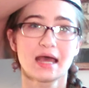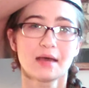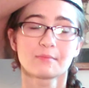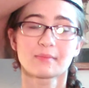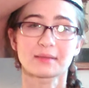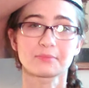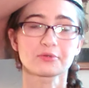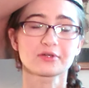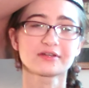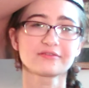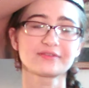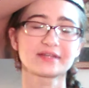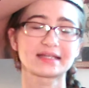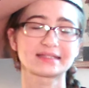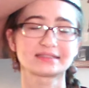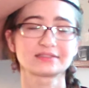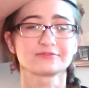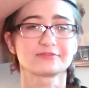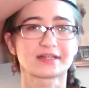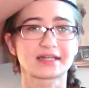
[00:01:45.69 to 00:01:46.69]
my
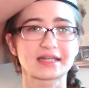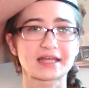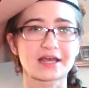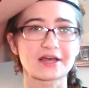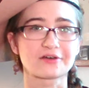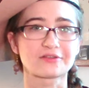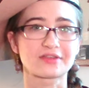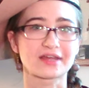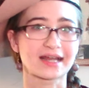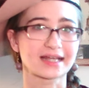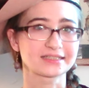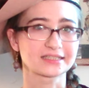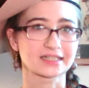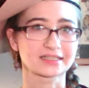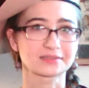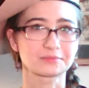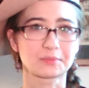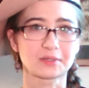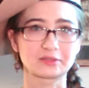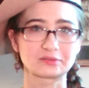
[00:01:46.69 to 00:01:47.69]
previous video that I
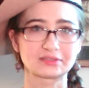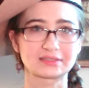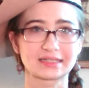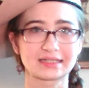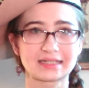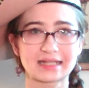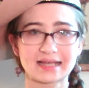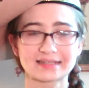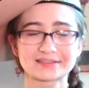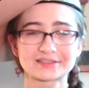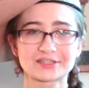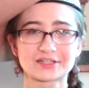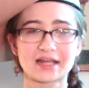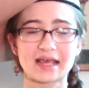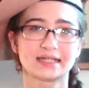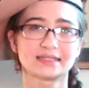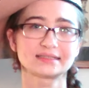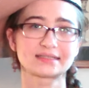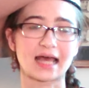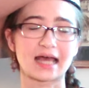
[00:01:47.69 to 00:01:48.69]
just posted yesterday is